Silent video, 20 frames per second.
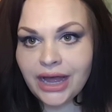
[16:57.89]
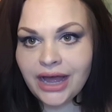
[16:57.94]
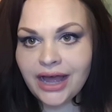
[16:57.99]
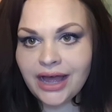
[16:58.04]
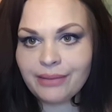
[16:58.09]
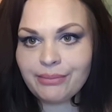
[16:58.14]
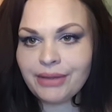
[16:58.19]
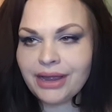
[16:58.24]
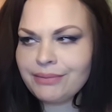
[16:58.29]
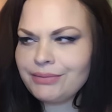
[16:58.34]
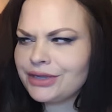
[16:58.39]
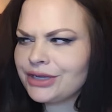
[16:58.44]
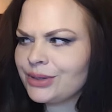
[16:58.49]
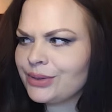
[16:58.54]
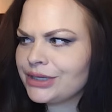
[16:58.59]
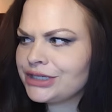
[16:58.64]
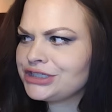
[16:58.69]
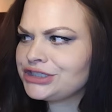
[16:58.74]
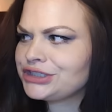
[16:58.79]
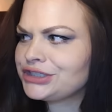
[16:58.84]
Um, I'm not
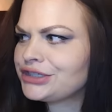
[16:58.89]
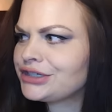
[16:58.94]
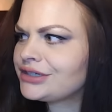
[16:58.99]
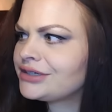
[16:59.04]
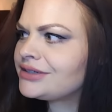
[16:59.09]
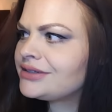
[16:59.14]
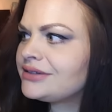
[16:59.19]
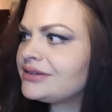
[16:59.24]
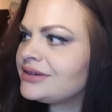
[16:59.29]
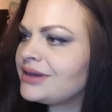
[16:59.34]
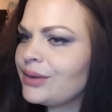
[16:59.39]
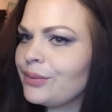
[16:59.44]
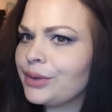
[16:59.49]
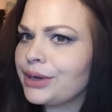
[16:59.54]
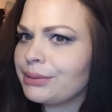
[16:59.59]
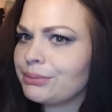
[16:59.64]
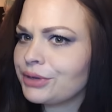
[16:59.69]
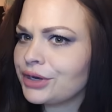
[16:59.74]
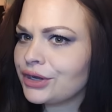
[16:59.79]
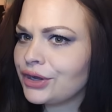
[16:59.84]
quite sure what
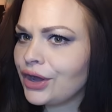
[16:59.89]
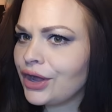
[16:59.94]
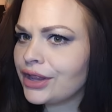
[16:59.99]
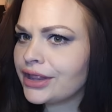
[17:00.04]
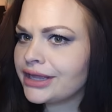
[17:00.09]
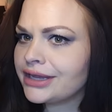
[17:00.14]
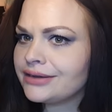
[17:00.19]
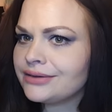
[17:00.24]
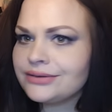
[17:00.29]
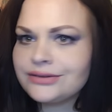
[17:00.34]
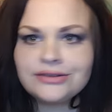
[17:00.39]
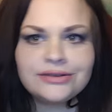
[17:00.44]
I'm going to call it